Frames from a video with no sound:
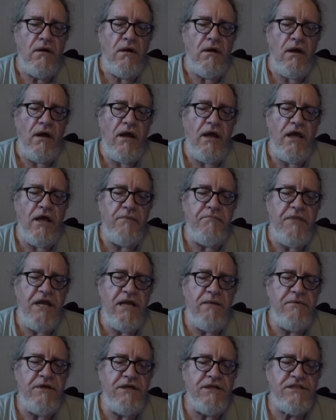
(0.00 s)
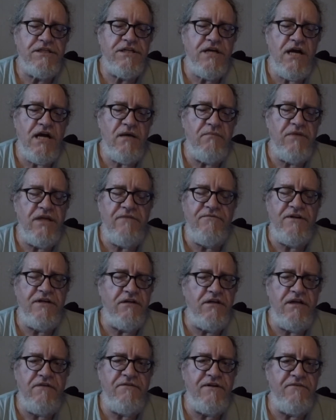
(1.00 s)
And maybe it's time, even
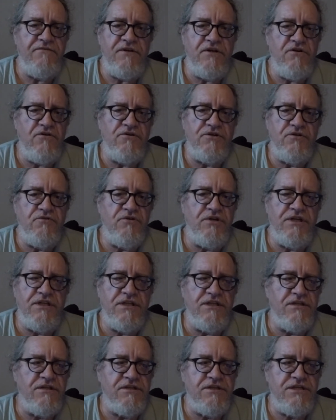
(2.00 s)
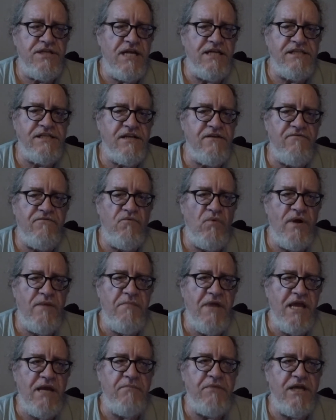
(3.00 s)
if you don't do it in the sense of we
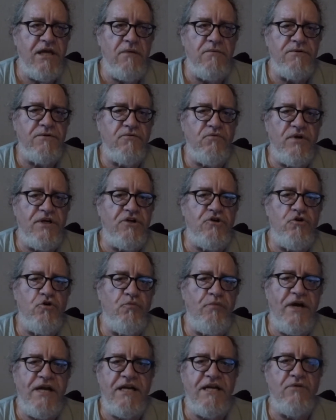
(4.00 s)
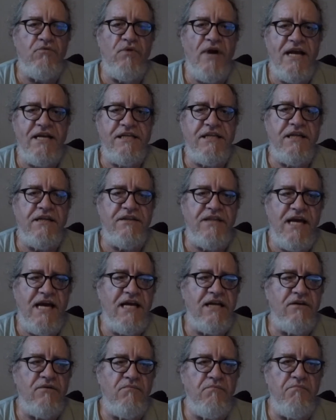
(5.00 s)
may be able to recoup any rent
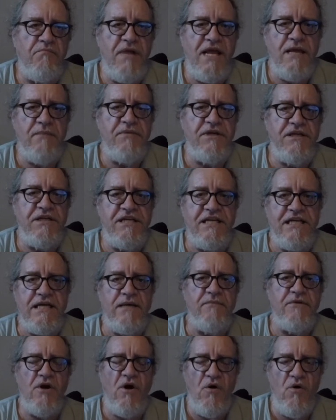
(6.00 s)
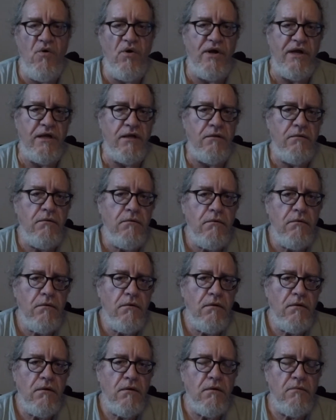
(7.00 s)
that may be deemed owing
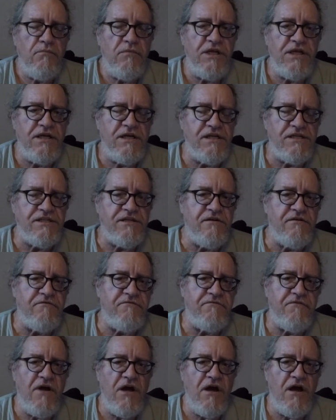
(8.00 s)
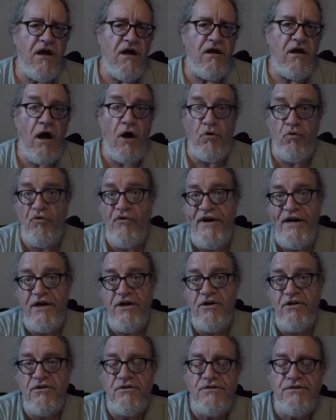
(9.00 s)
because of
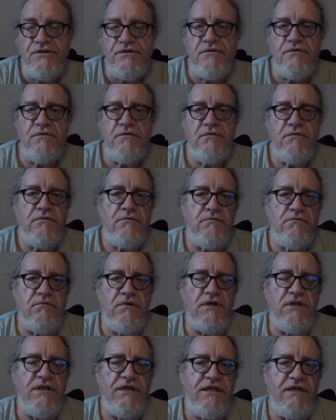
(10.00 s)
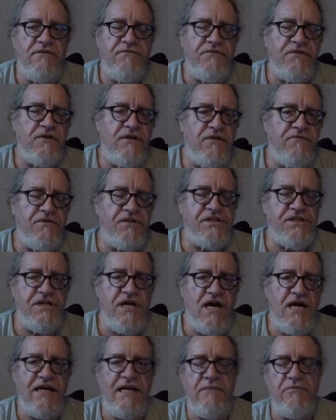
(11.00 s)
arrears. Really, if it's
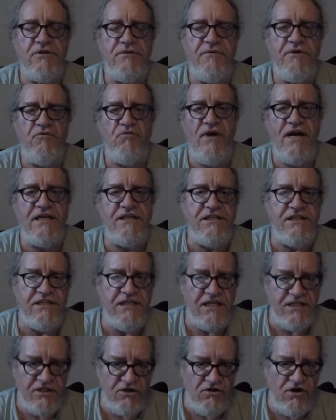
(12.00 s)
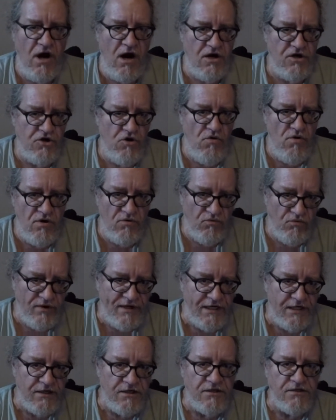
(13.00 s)
not able to be rented, then there are no
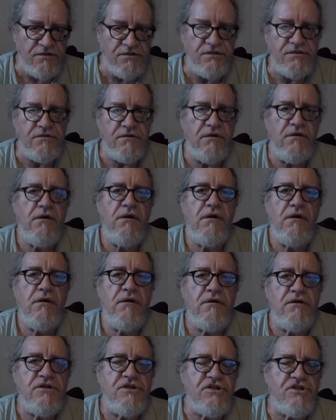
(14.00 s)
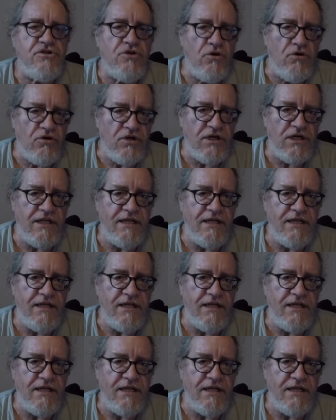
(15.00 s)
arrears, certainly.